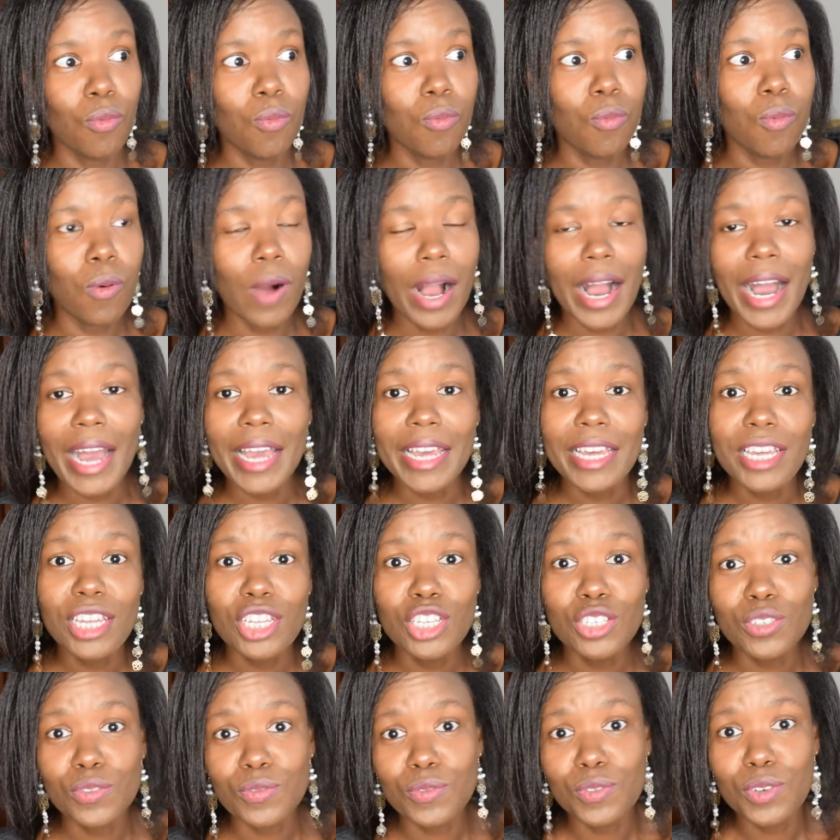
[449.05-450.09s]
why
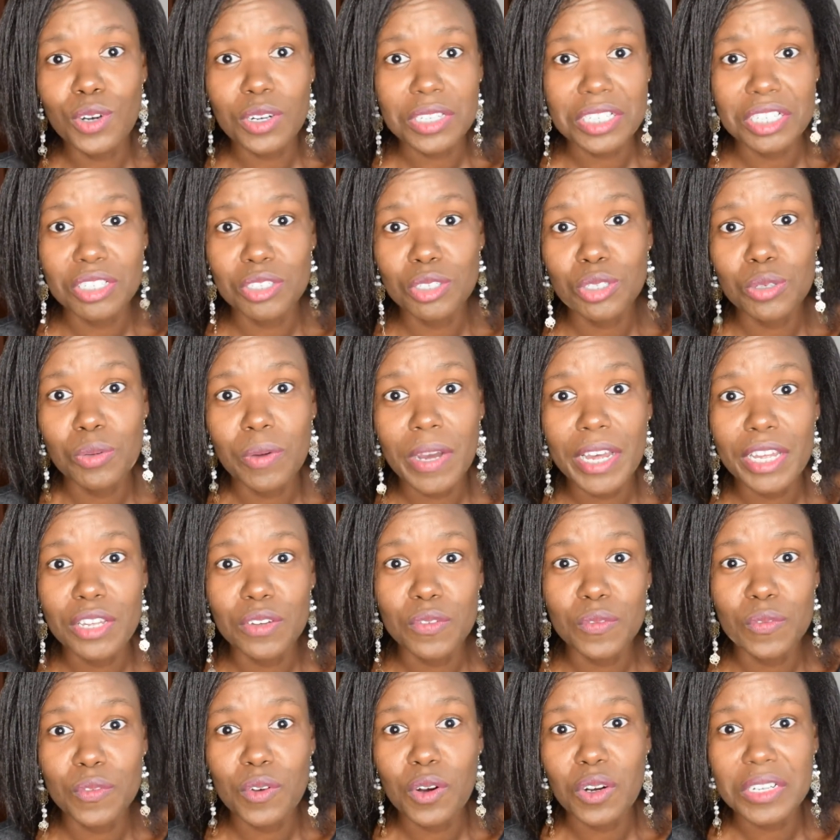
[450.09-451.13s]
you've gotten to where
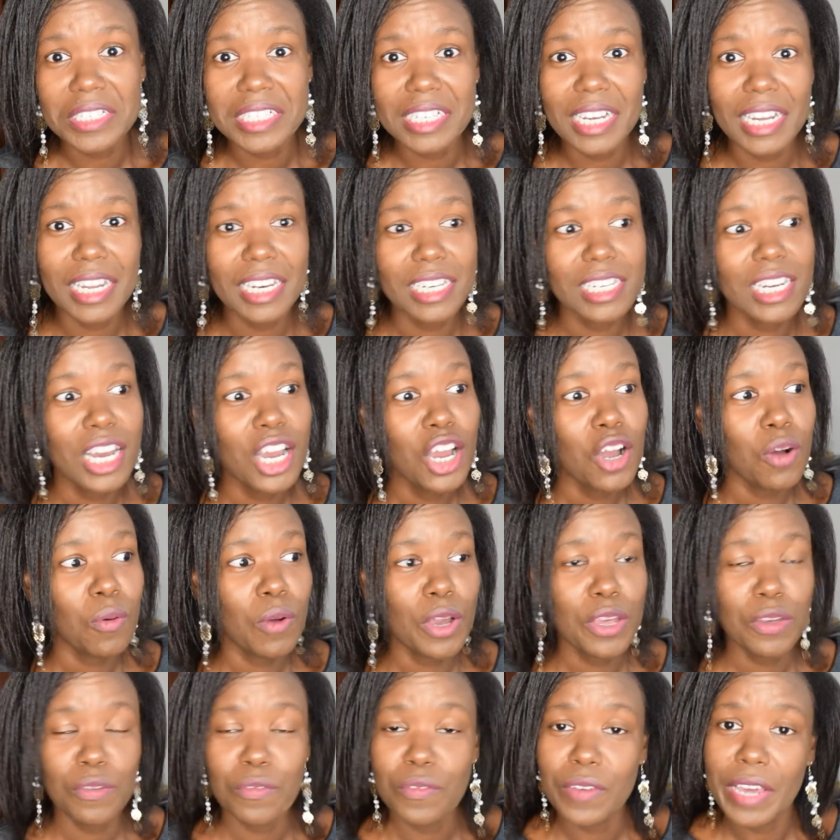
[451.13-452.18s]
you've gotten, where
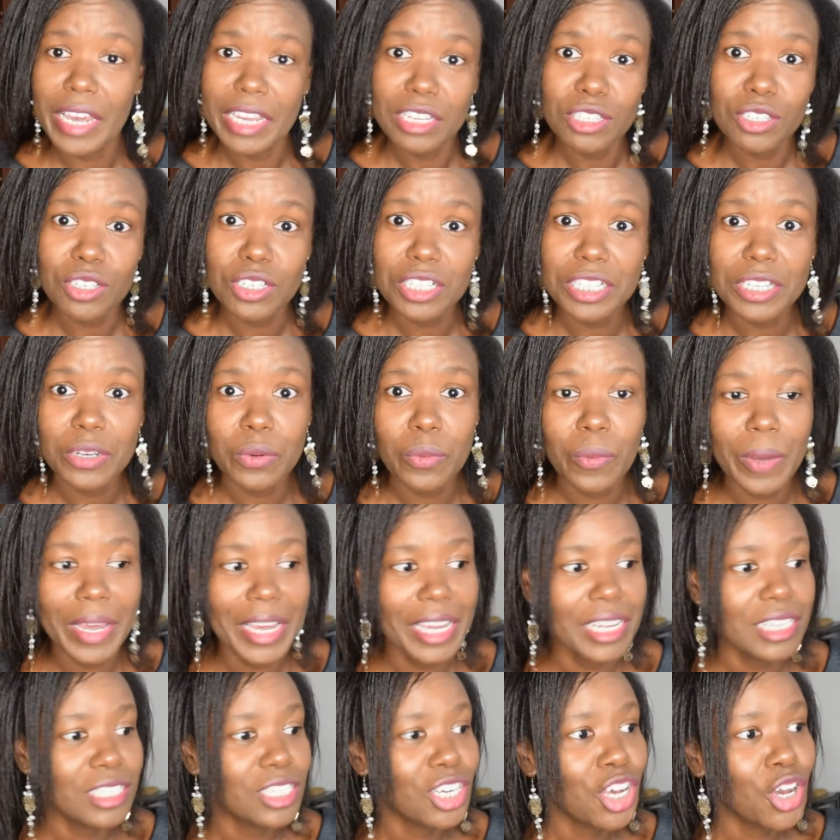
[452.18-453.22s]
you've gained all the
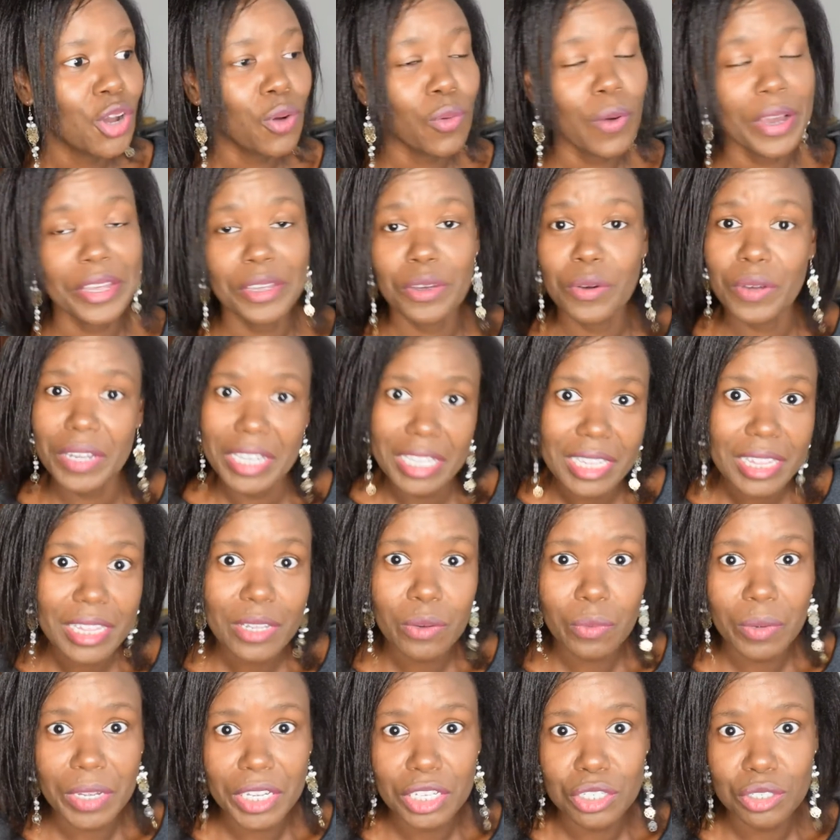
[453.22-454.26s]
weight, where you eat the
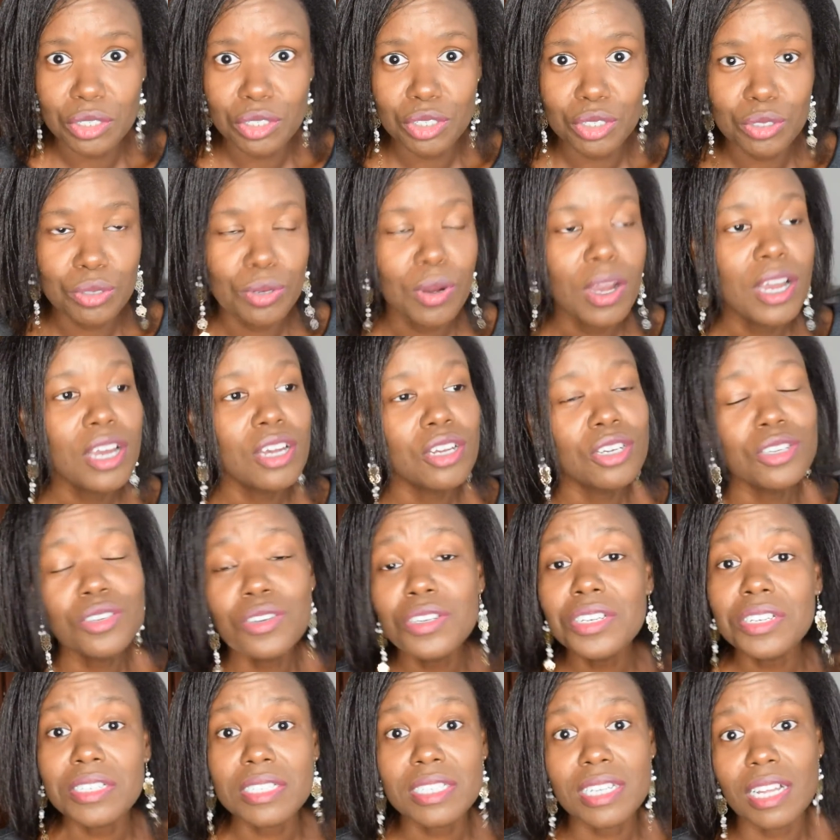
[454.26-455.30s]
way you do. Know
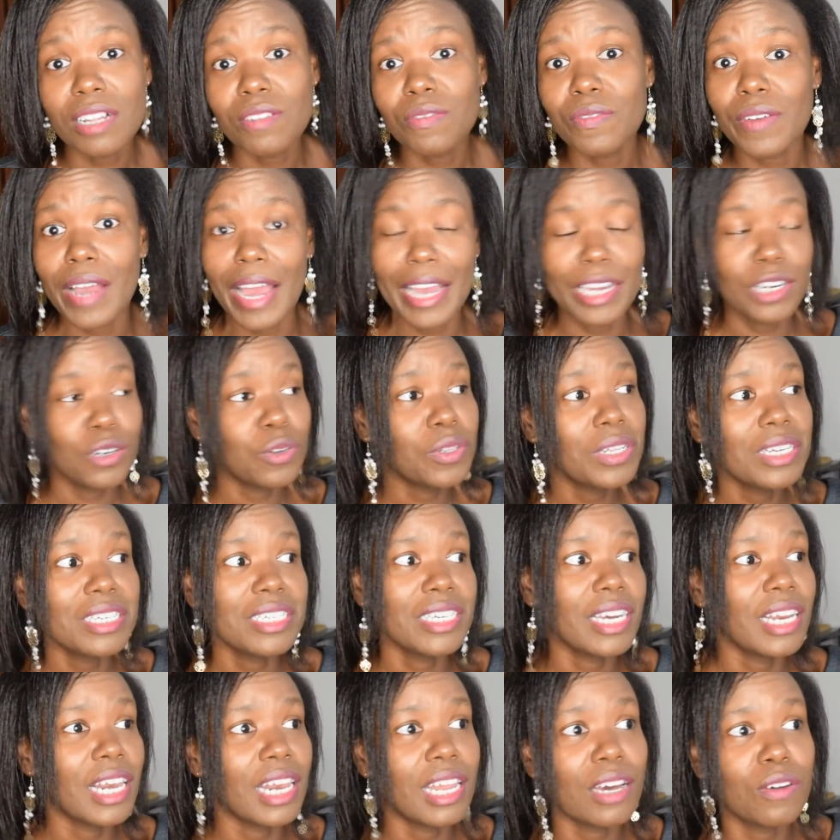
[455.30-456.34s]
yourself. I know that I
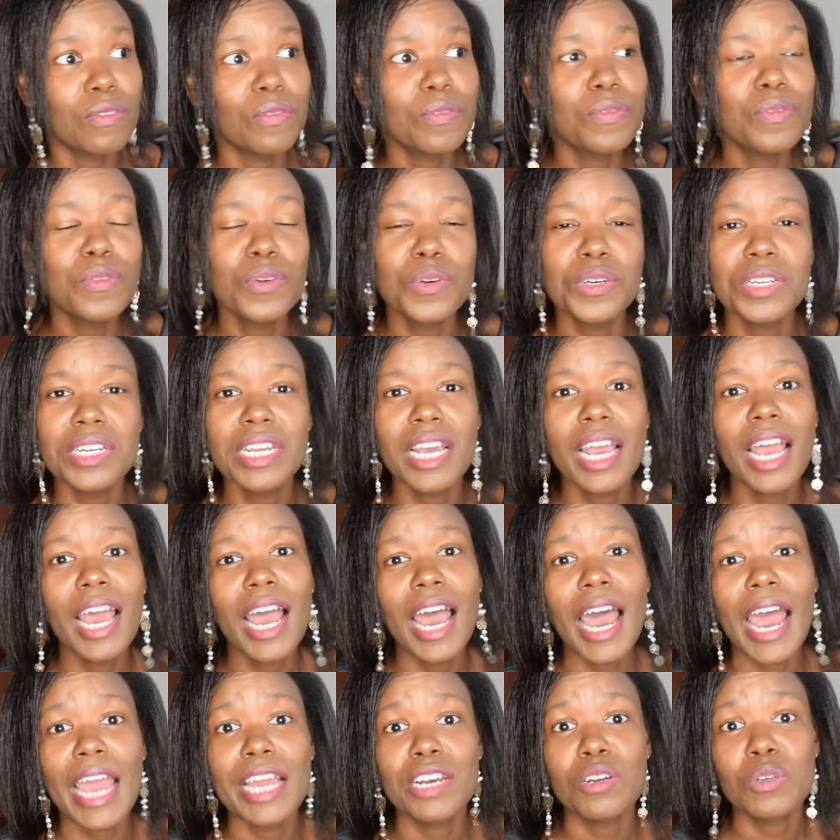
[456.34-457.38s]
love food.
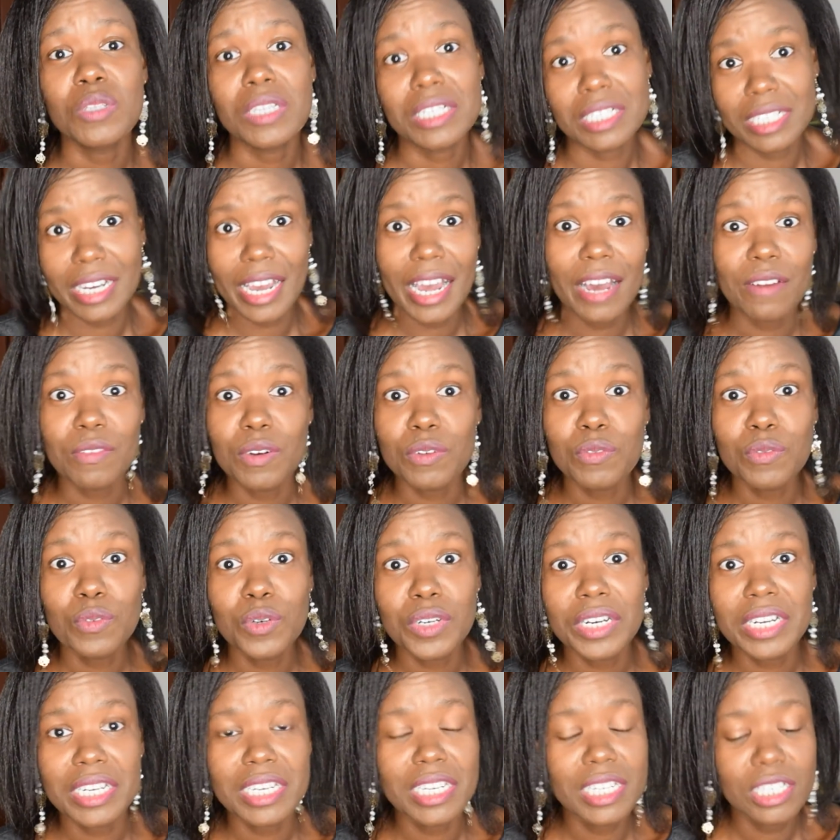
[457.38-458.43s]
I know that I have a food
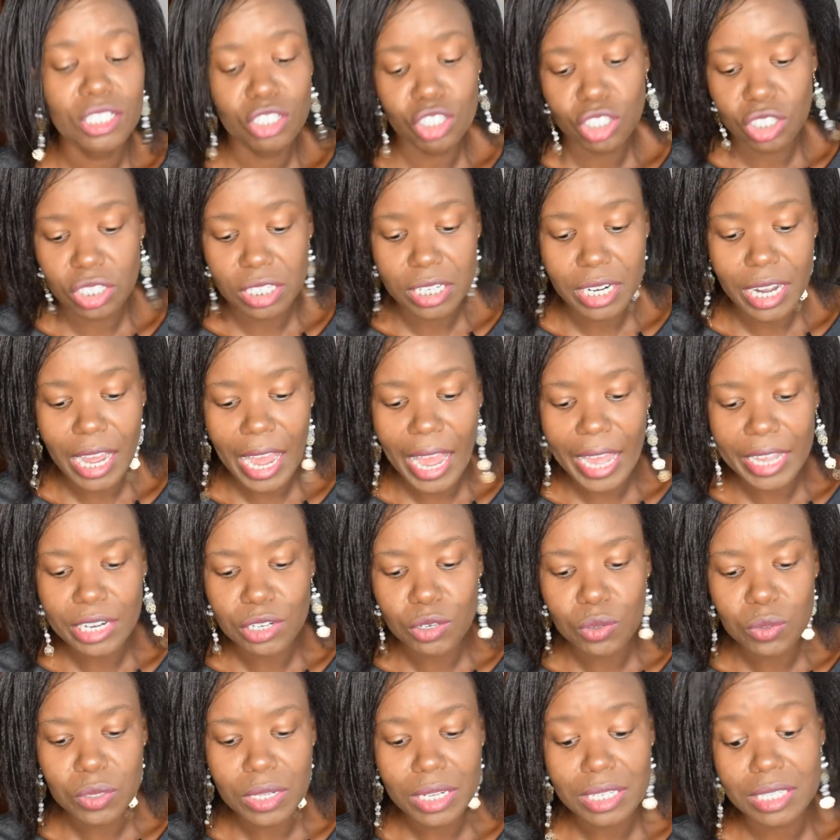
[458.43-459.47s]
addiction. I
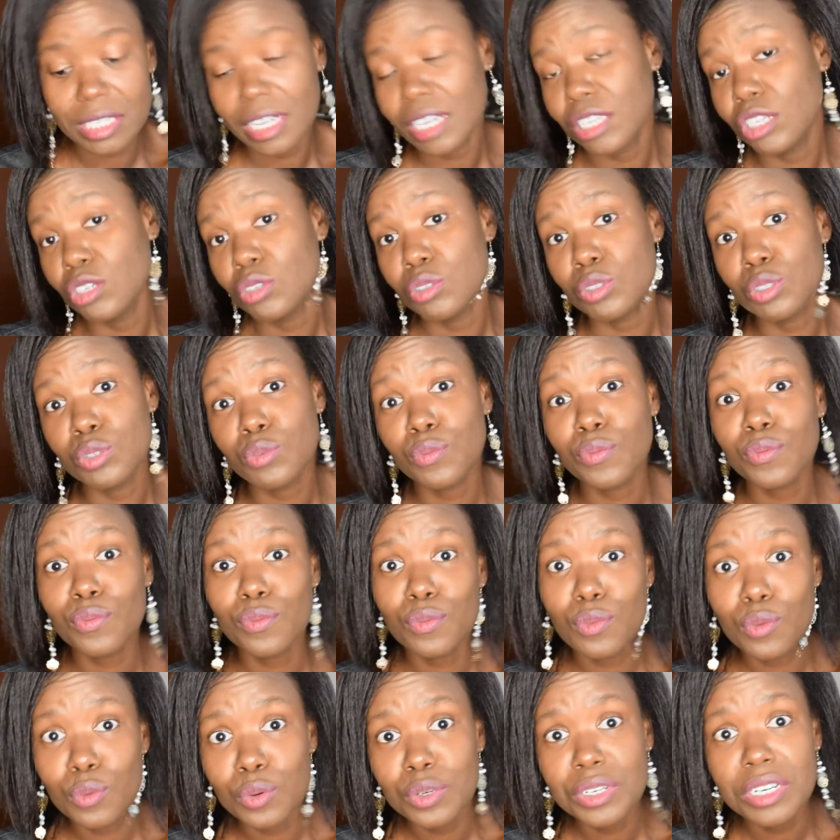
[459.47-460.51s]
know that I use
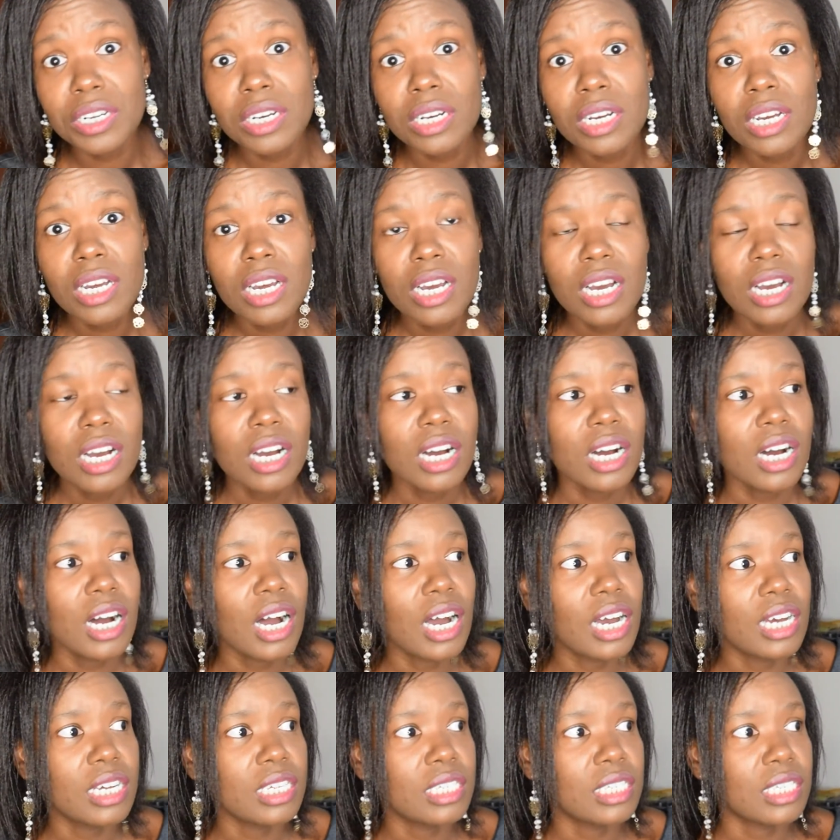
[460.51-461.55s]
food
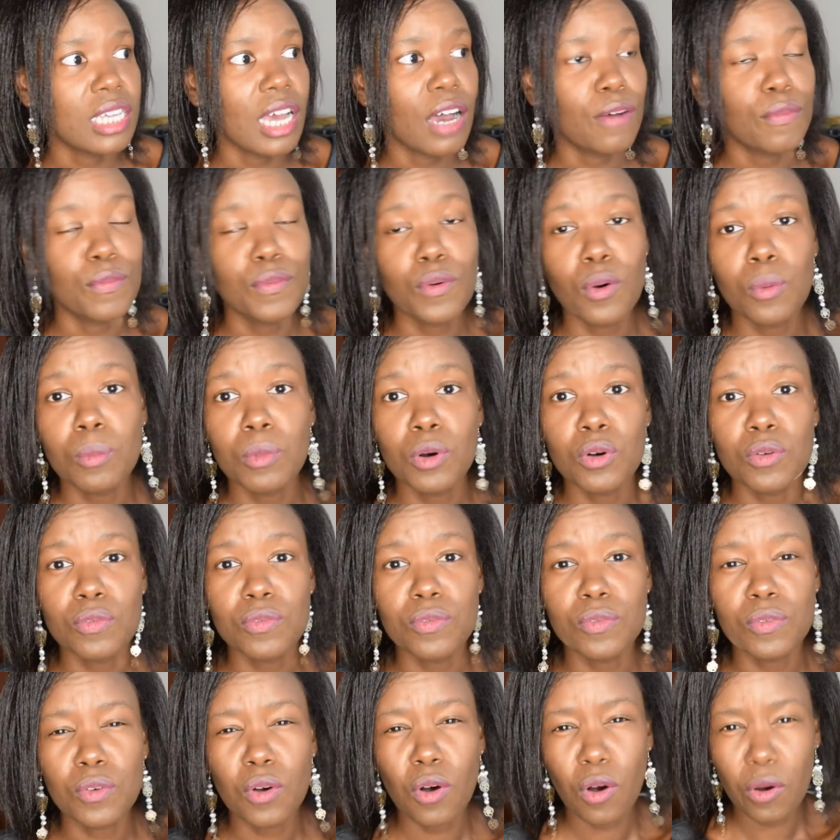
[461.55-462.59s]
as a form of
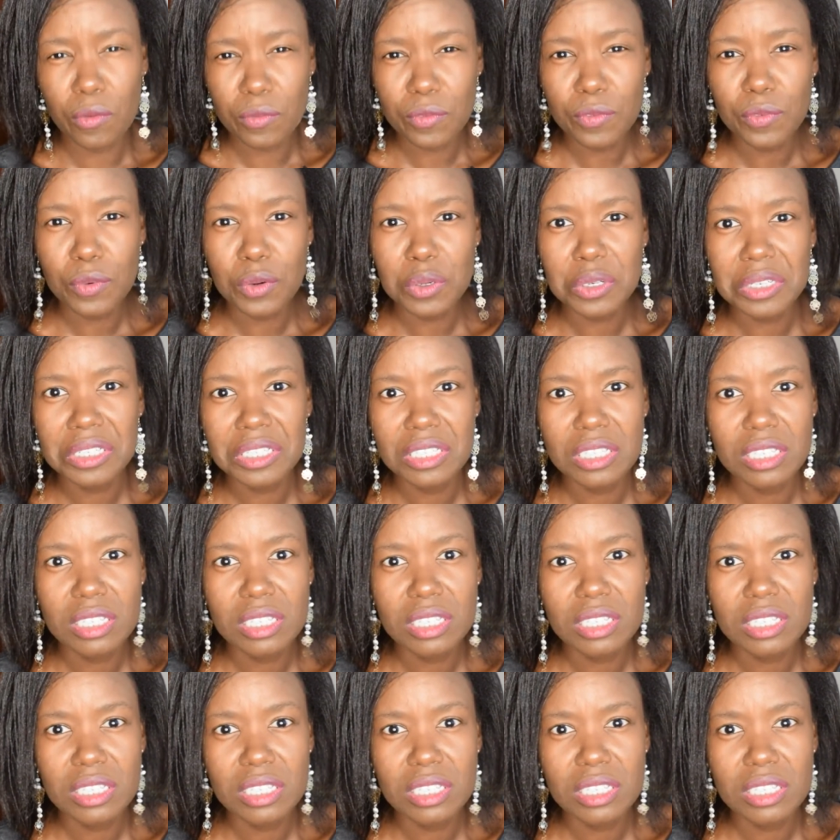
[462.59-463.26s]
comfort,